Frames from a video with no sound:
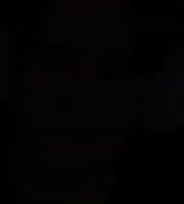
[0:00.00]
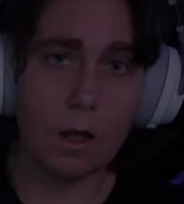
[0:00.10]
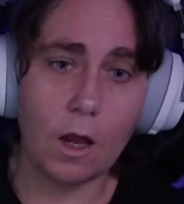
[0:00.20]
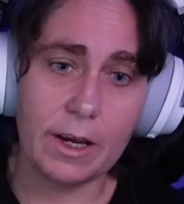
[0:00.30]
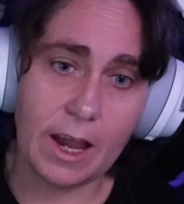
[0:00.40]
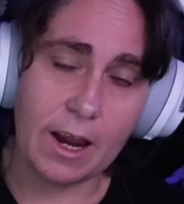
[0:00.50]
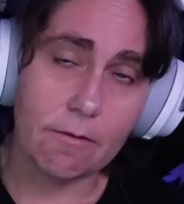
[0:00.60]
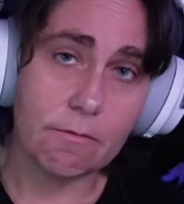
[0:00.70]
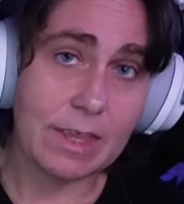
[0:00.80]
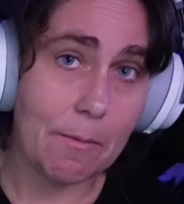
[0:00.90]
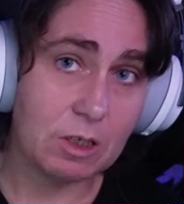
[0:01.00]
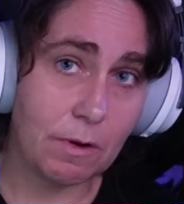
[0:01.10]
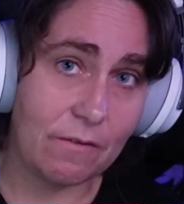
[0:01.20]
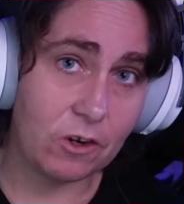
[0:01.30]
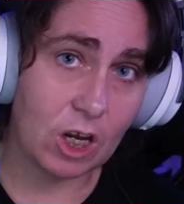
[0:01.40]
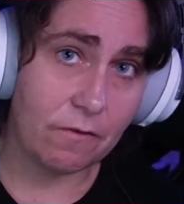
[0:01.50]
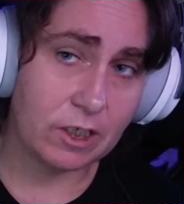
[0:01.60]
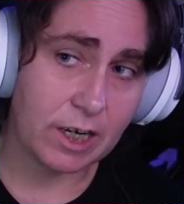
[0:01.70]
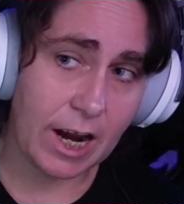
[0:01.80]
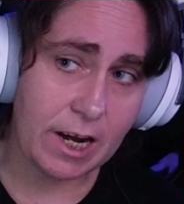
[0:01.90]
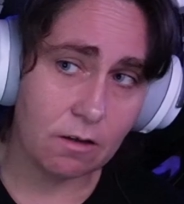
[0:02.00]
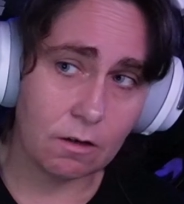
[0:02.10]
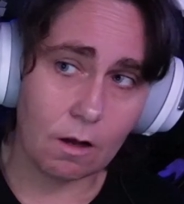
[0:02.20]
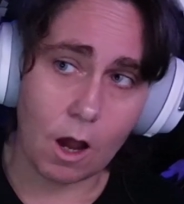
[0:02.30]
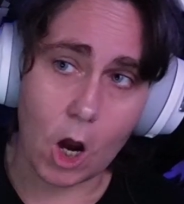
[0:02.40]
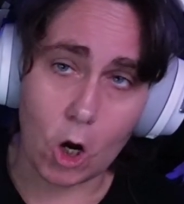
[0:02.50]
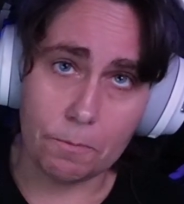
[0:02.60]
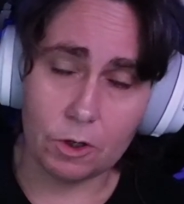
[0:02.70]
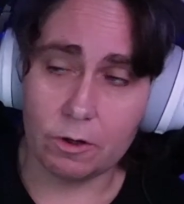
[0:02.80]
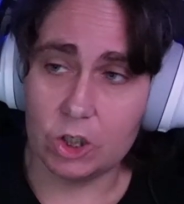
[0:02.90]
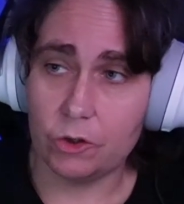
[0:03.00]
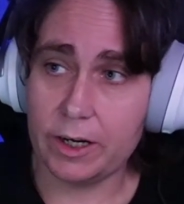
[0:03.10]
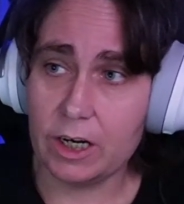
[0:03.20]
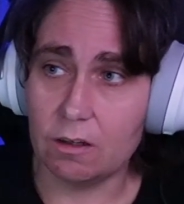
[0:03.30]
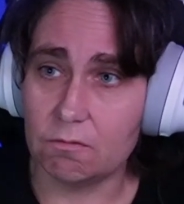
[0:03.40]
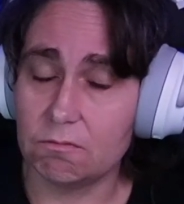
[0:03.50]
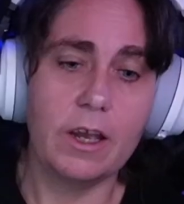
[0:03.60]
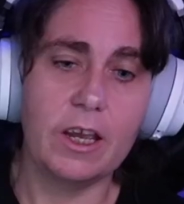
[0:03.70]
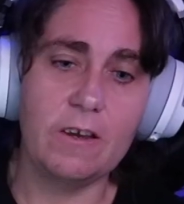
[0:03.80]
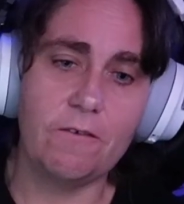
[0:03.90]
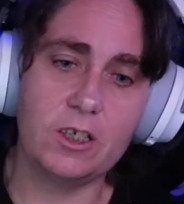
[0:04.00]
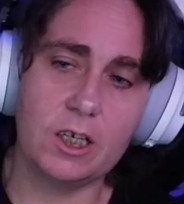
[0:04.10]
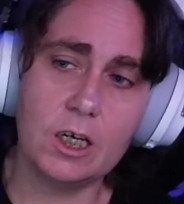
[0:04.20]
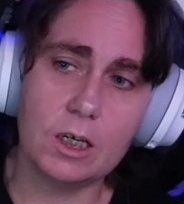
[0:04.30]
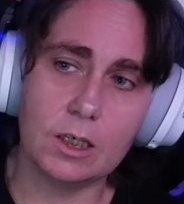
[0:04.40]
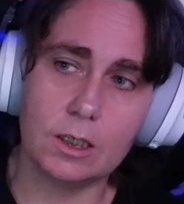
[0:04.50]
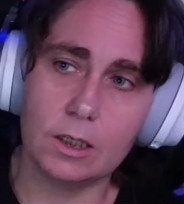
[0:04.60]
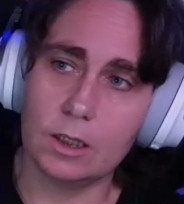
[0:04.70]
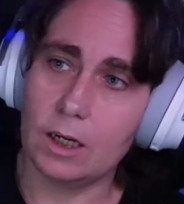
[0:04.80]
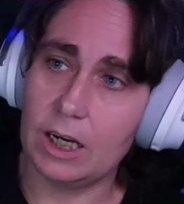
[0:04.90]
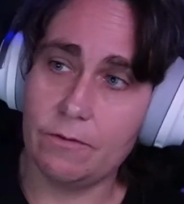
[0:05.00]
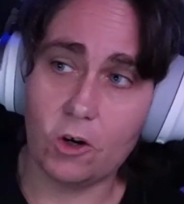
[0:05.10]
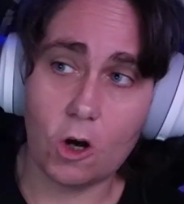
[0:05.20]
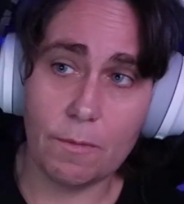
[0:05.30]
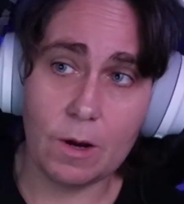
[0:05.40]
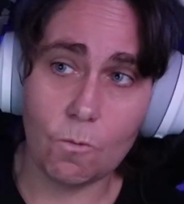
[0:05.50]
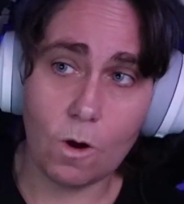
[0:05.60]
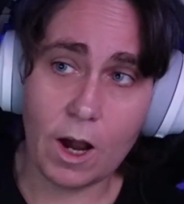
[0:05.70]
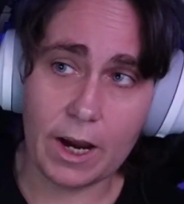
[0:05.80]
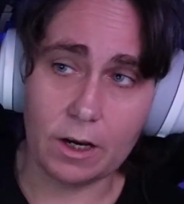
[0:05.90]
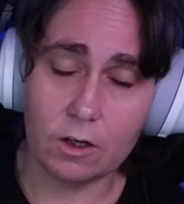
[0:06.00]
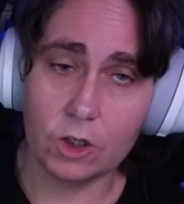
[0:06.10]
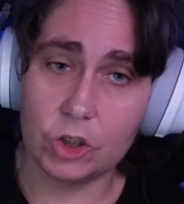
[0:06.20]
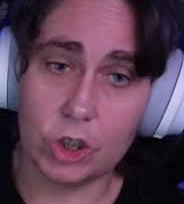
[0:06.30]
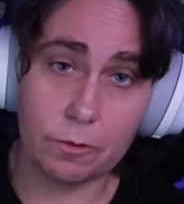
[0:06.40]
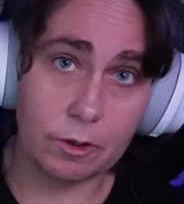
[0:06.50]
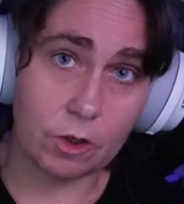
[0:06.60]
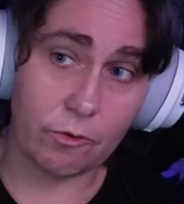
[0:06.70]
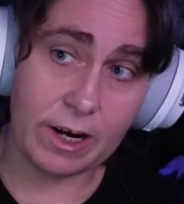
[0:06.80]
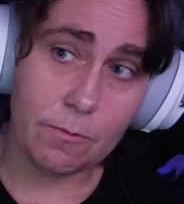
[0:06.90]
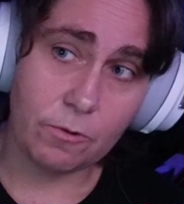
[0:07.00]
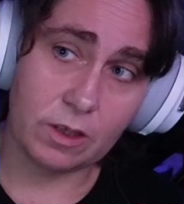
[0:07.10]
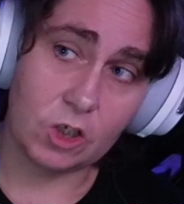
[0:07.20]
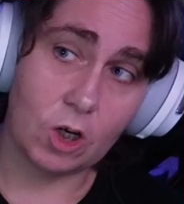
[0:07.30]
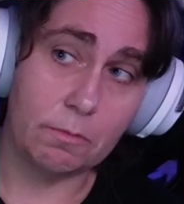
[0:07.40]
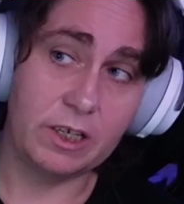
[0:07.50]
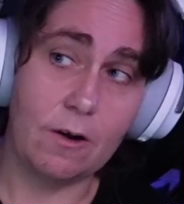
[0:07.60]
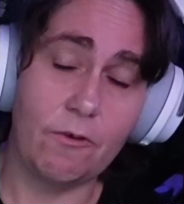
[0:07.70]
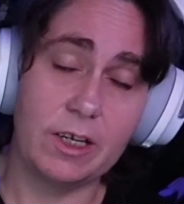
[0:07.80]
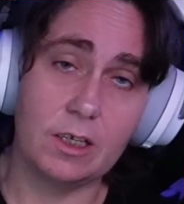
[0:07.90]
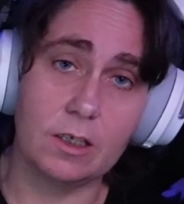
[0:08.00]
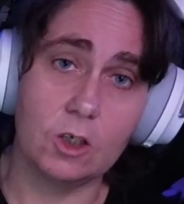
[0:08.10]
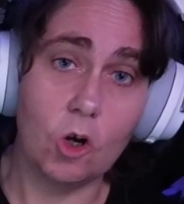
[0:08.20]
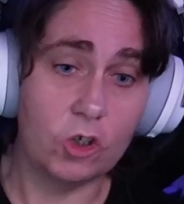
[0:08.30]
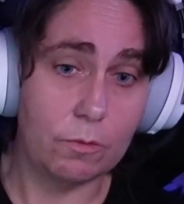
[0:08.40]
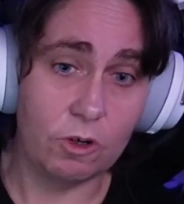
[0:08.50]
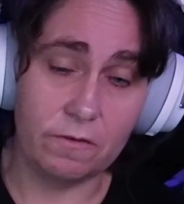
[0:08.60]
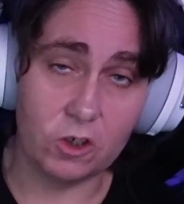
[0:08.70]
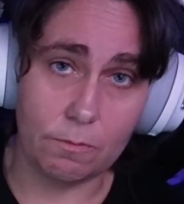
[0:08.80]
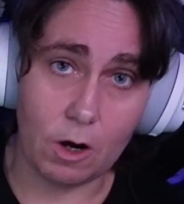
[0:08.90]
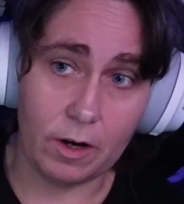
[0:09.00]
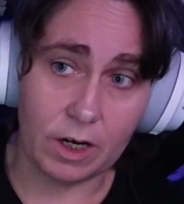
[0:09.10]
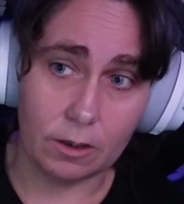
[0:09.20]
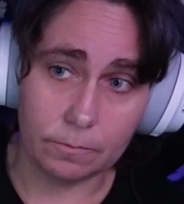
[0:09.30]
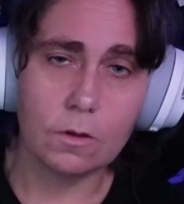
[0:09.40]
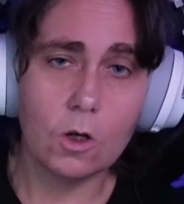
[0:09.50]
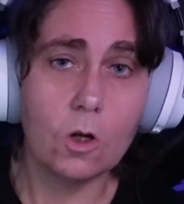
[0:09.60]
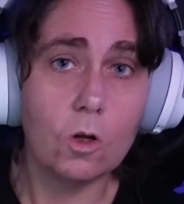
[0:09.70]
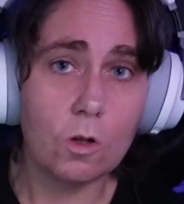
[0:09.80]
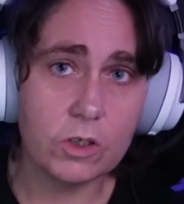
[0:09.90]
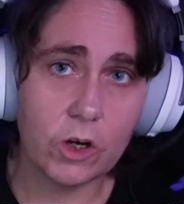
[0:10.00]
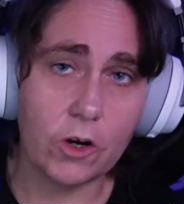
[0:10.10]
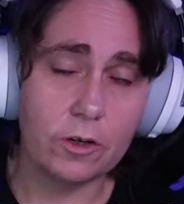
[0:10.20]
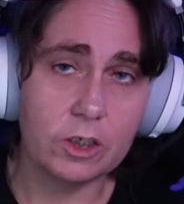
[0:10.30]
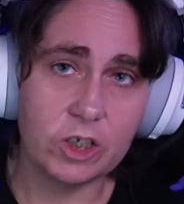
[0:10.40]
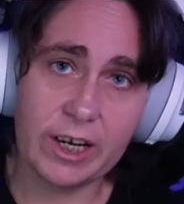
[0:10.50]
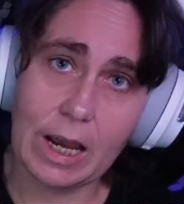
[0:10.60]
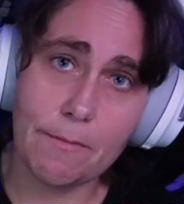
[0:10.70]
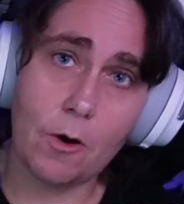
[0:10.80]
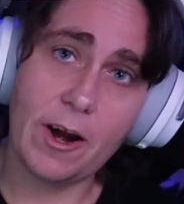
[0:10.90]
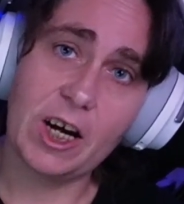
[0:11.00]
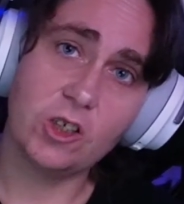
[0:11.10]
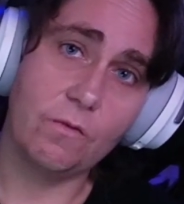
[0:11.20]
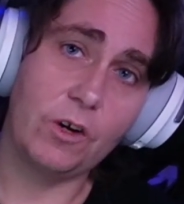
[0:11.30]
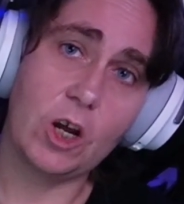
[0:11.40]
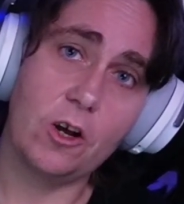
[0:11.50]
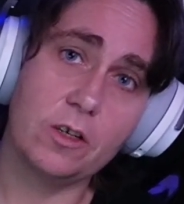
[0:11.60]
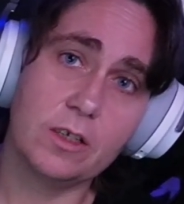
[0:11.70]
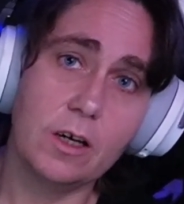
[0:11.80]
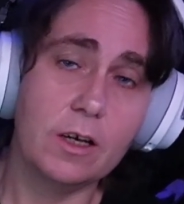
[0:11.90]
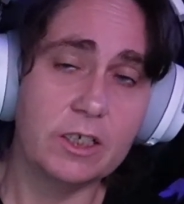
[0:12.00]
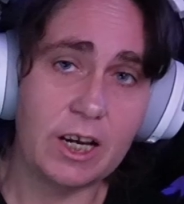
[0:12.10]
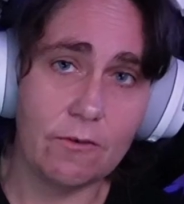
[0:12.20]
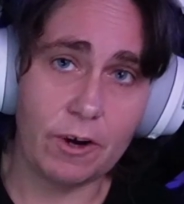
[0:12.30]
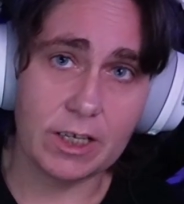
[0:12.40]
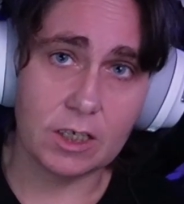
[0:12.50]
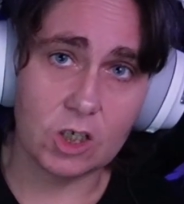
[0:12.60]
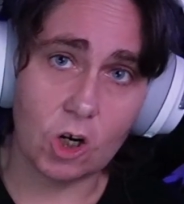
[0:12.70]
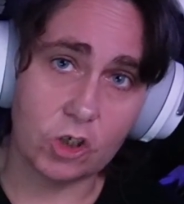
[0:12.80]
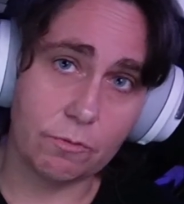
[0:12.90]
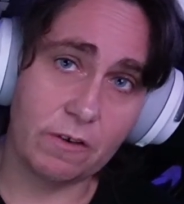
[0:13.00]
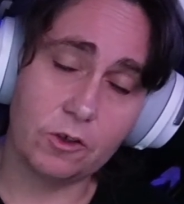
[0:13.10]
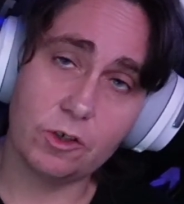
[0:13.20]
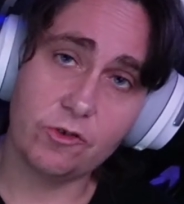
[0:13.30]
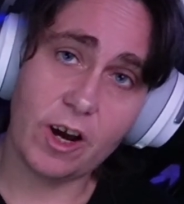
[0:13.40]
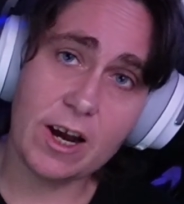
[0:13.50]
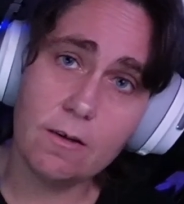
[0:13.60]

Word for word: Okay, that was my video for today. I hope you enjoyed it. If you didn't, leave a comment why. Do you agree with the top ten reasons not to move to America? Also, check out my reaction videos, ten reasons not to move to Australia,